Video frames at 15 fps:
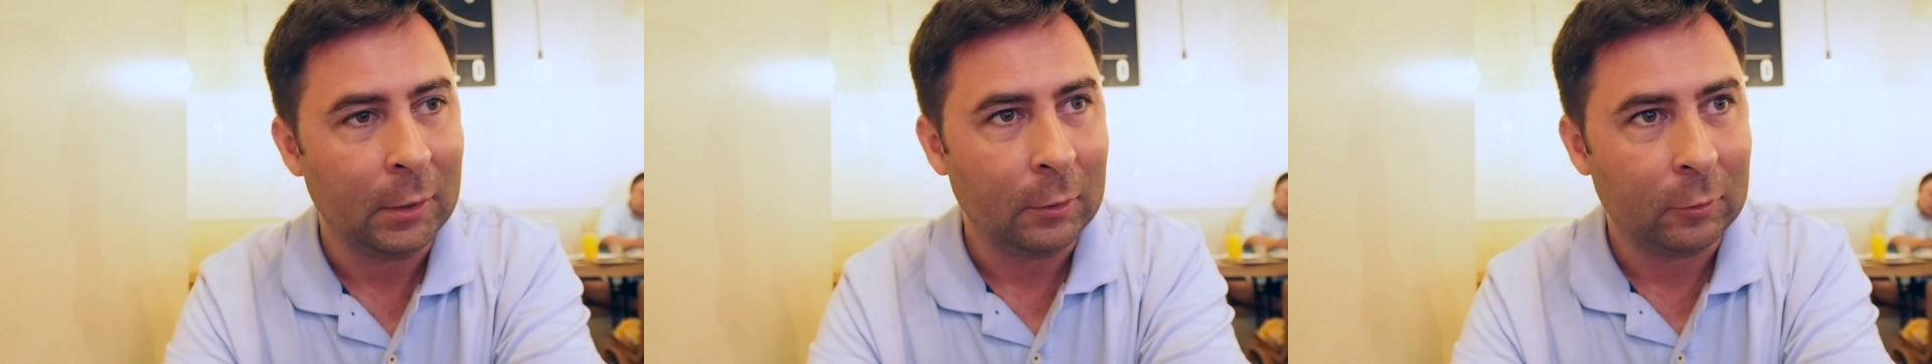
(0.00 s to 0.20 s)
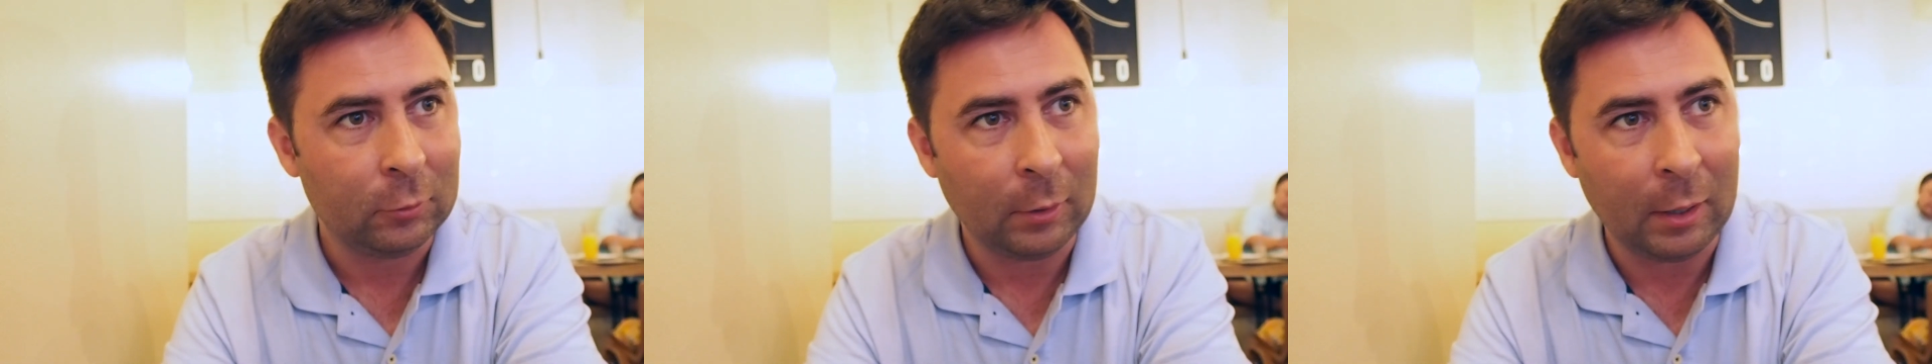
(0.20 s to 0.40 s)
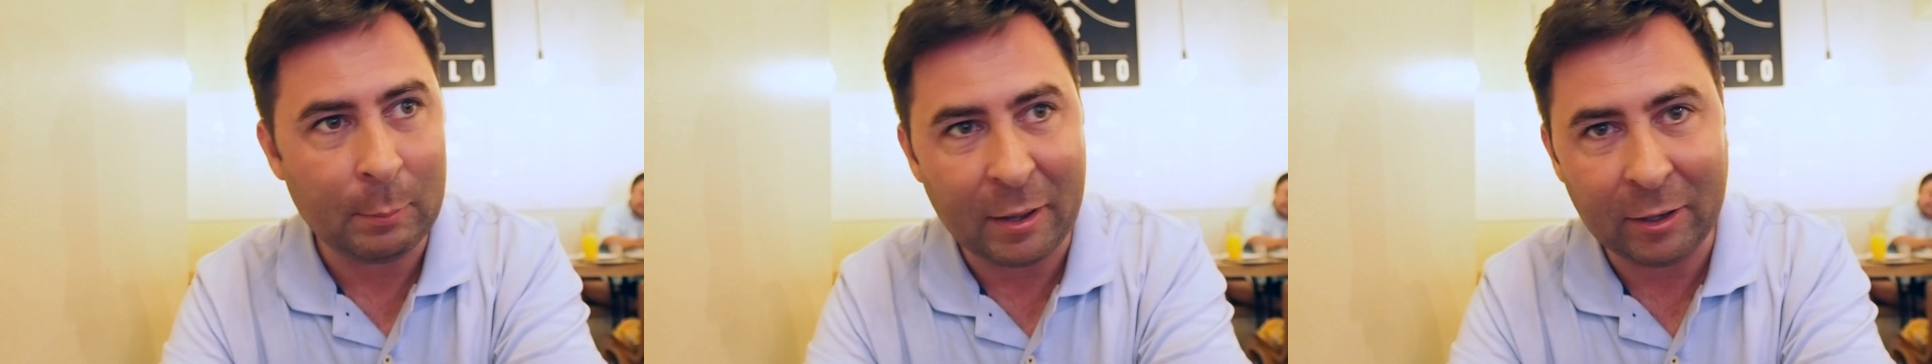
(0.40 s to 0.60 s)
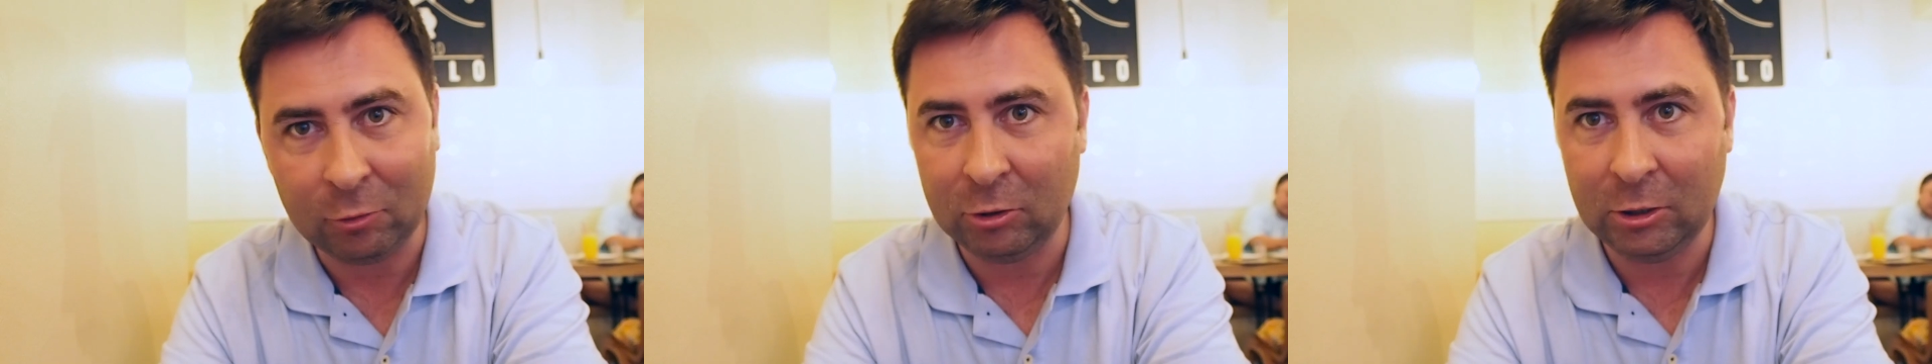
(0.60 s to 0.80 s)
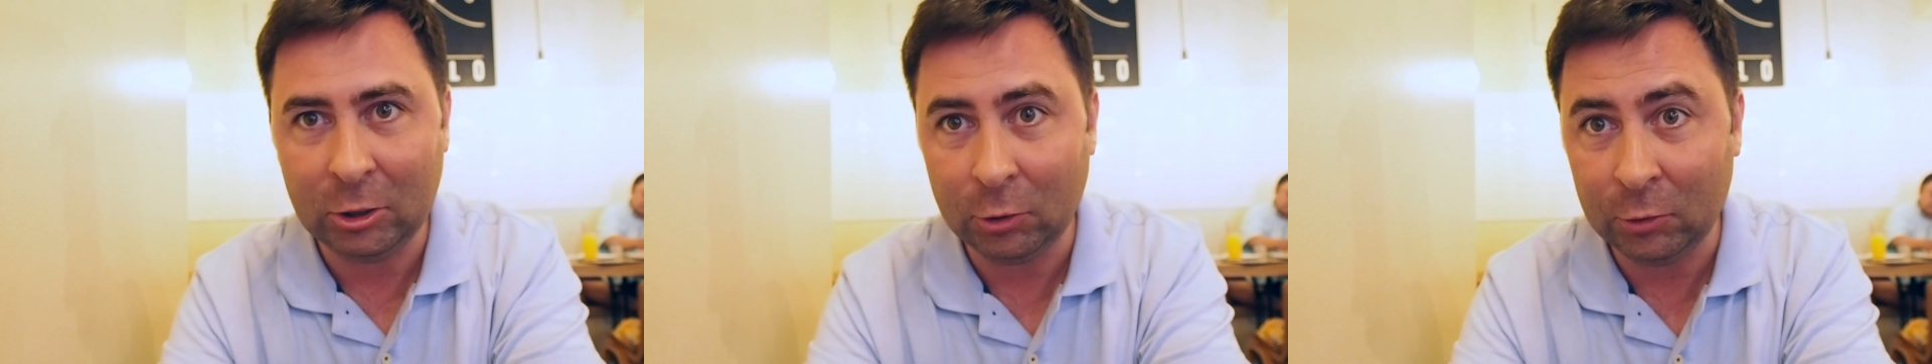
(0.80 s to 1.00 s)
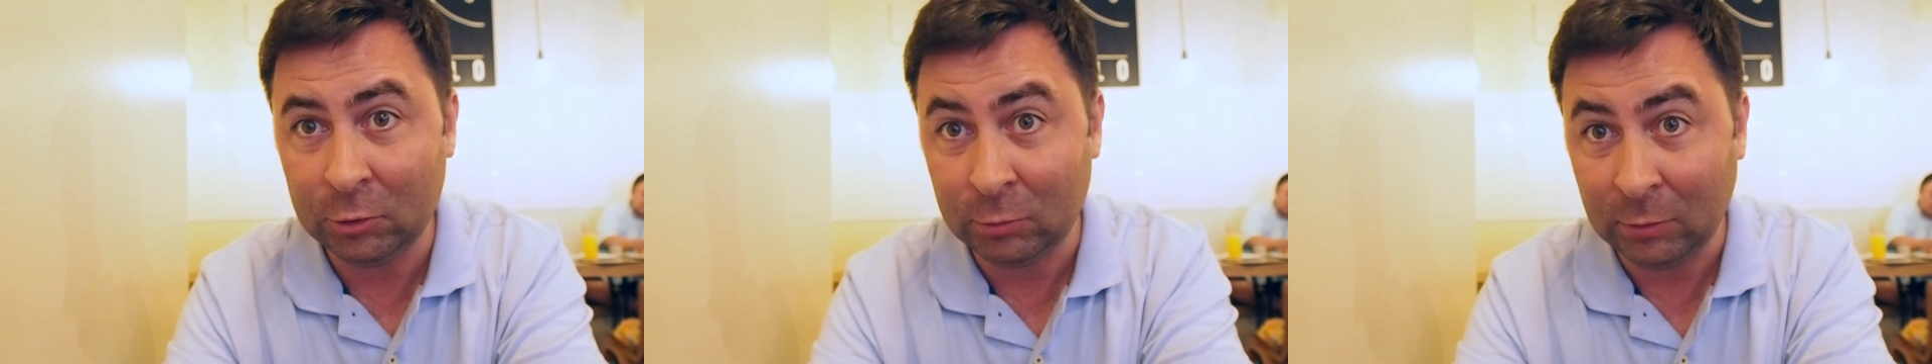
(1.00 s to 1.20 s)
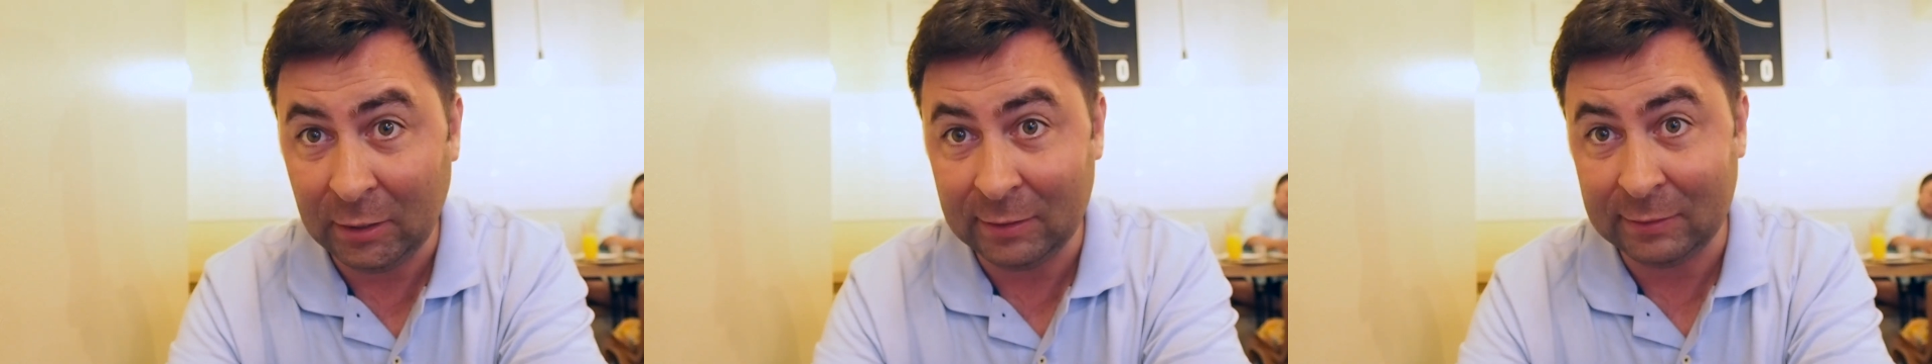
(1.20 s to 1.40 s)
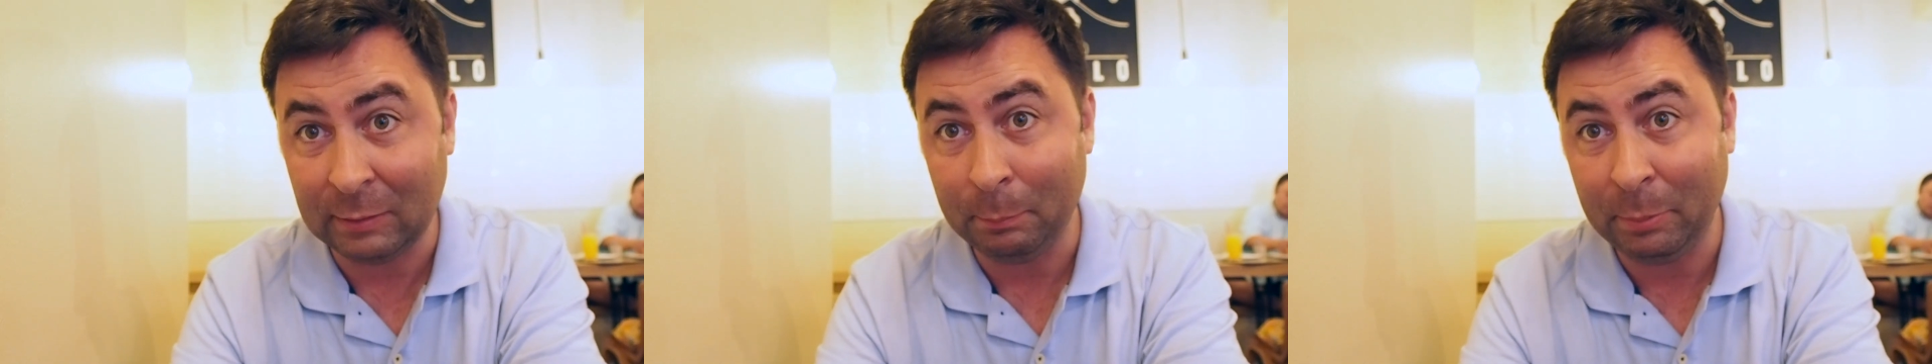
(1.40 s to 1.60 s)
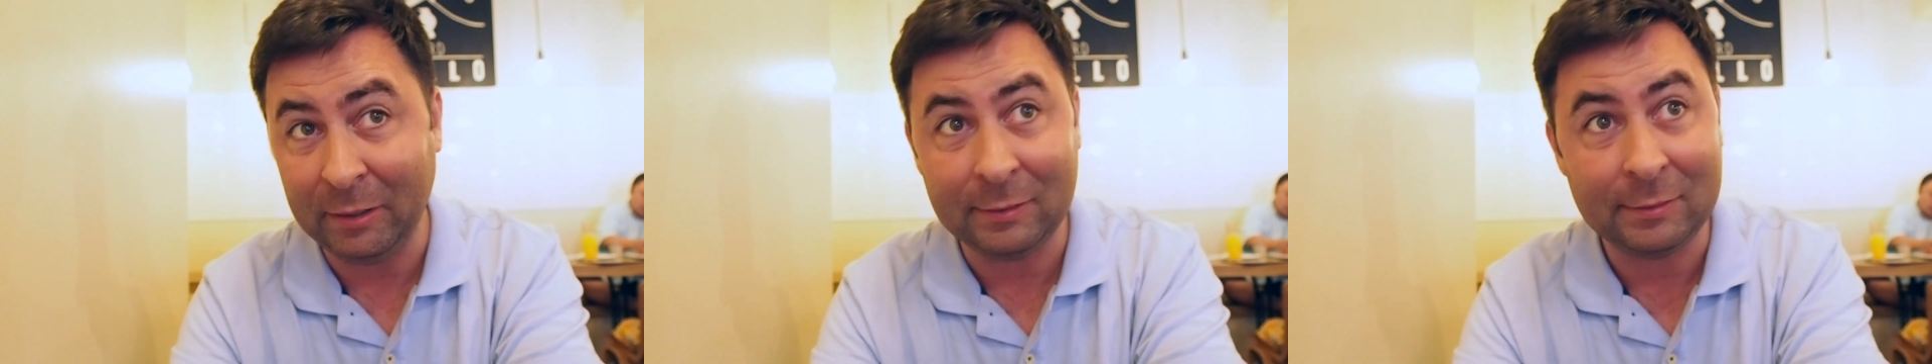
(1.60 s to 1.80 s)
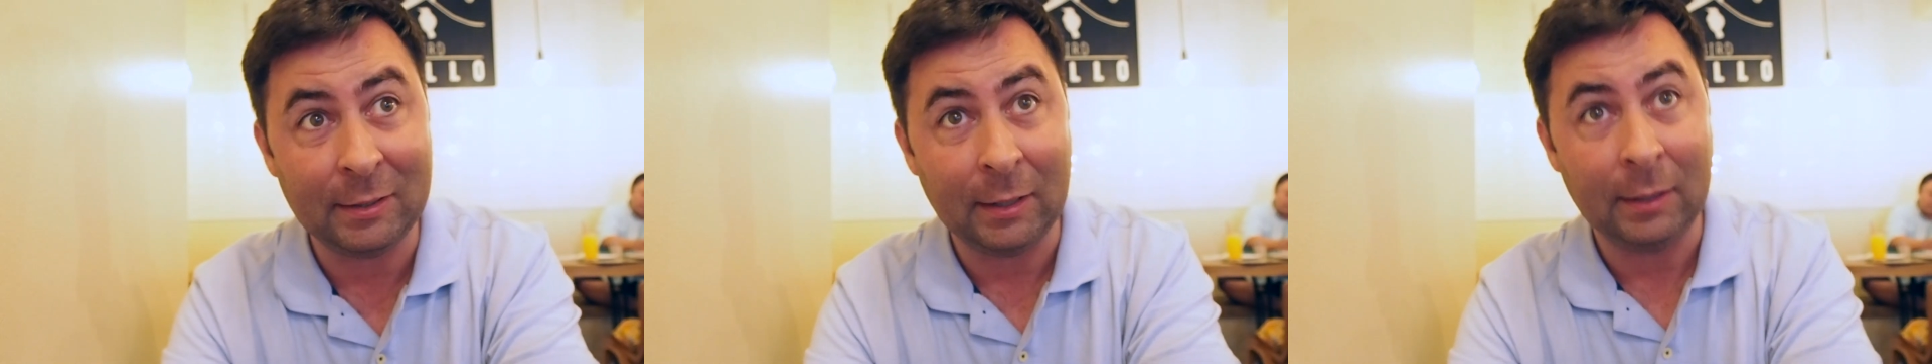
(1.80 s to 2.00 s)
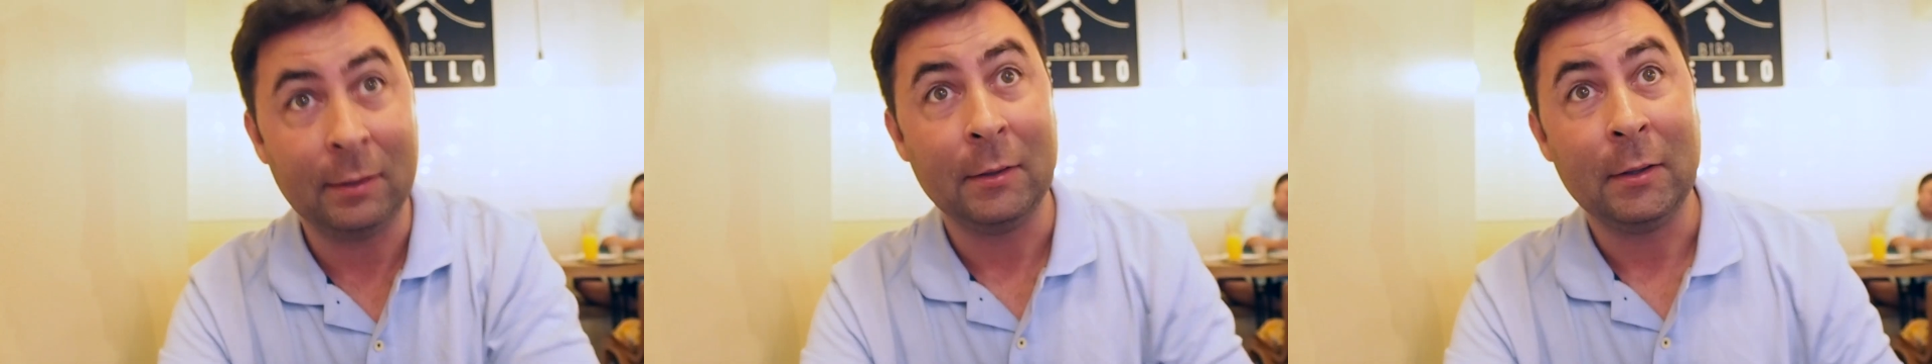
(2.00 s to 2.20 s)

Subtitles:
so I'm actually going to eat some pizza.